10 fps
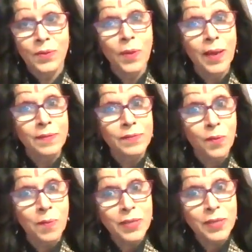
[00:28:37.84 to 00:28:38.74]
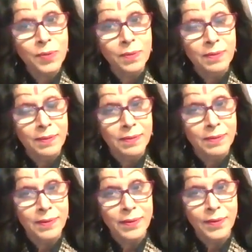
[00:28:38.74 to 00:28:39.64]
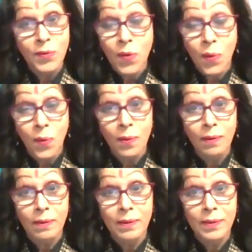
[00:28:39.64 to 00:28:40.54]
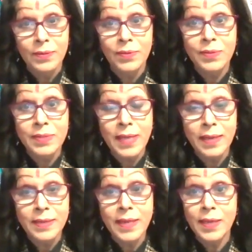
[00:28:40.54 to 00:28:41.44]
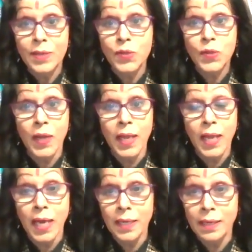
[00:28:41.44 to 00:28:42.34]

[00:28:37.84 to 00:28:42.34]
you have so much to know, to study, to learn.